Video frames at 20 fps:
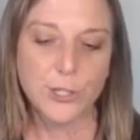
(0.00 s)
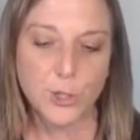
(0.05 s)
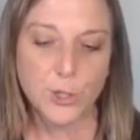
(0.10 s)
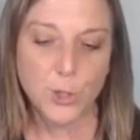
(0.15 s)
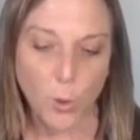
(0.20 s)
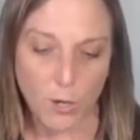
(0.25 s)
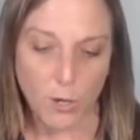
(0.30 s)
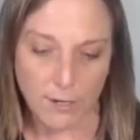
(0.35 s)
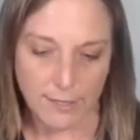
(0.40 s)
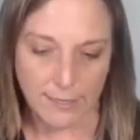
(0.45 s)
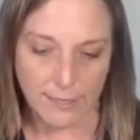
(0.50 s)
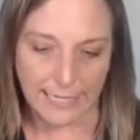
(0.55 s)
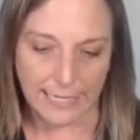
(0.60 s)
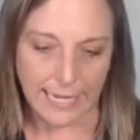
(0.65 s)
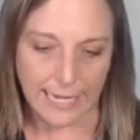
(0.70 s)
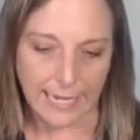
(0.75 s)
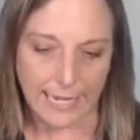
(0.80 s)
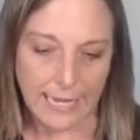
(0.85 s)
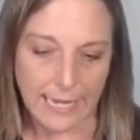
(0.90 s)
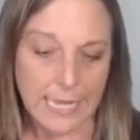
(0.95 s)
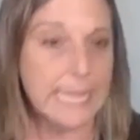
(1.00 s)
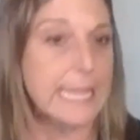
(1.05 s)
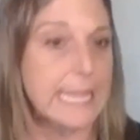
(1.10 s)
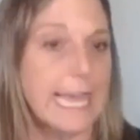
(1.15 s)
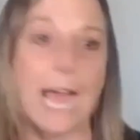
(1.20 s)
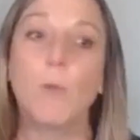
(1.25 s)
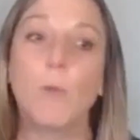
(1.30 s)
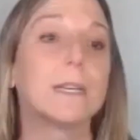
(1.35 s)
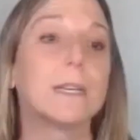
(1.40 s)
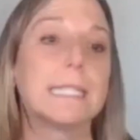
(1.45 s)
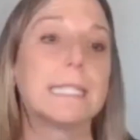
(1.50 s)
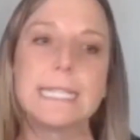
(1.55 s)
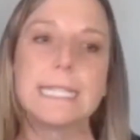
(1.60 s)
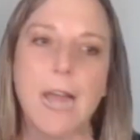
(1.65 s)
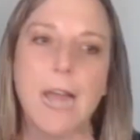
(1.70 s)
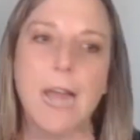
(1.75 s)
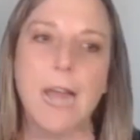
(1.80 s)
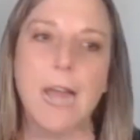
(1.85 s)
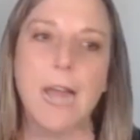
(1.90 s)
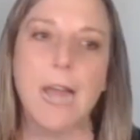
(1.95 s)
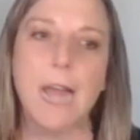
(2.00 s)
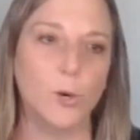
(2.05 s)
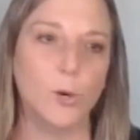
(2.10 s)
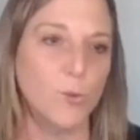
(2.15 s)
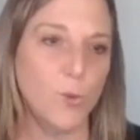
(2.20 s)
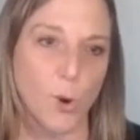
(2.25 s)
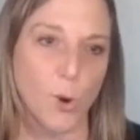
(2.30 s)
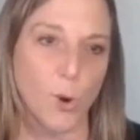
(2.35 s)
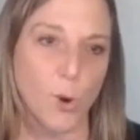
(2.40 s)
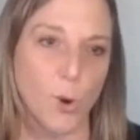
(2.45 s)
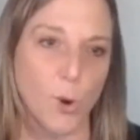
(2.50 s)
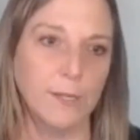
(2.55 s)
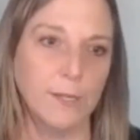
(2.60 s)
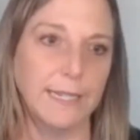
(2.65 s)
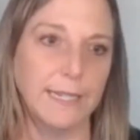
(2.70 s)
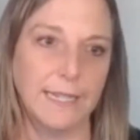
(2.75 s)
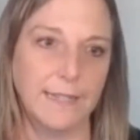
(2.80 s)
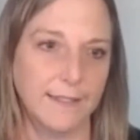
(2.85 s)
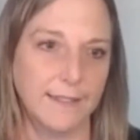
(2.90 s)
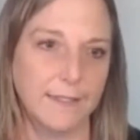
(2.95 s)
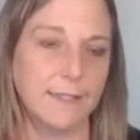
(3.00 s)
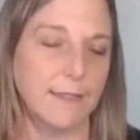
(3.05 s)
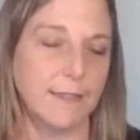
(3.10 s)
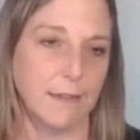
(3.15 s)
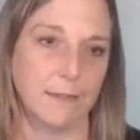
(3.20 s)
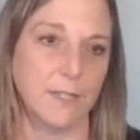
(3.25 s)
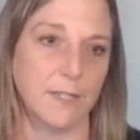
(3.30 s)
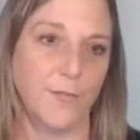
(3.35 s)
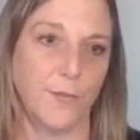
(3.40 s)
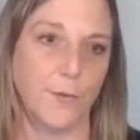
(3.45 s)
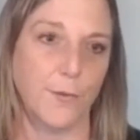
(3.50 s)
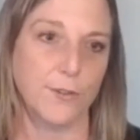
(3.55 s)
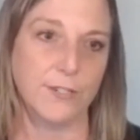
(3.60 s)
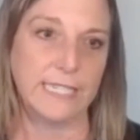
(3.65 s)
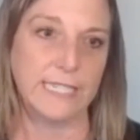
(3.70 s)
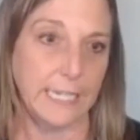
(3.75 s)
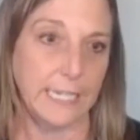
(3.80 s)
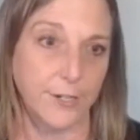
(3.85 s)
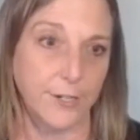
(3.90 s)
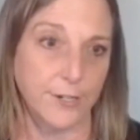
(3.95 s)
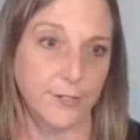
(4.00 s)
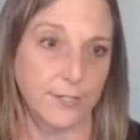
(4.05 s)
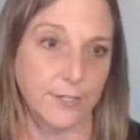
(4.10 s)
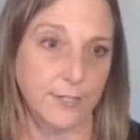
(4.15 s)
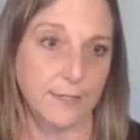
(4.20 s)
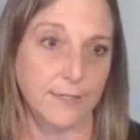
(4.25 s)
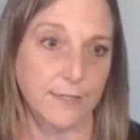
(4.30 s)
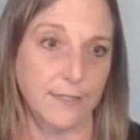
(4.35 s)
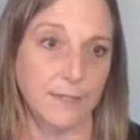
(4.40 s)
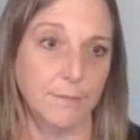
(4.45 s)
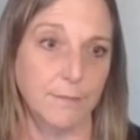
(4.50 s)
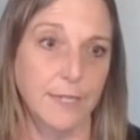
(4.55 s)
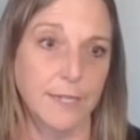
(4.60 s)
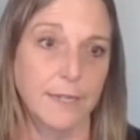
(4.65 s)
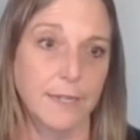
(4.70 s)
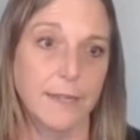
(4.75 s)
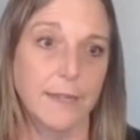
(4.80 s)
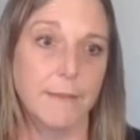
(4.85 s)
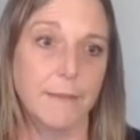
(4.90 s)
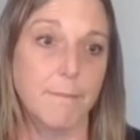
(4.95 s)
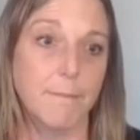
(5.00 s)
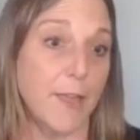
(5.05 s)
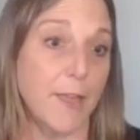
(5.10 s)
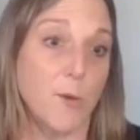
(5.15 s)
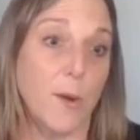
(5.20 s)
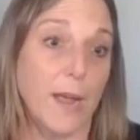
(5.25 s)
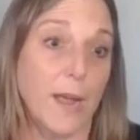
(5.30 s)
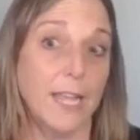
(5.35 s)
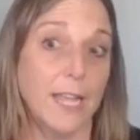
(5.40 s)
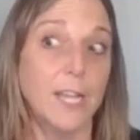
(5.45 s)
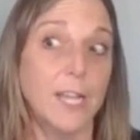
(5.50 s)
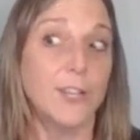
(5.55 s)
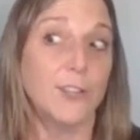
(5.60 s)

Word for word: historically that was not a role in the salesforce ecosystem by the way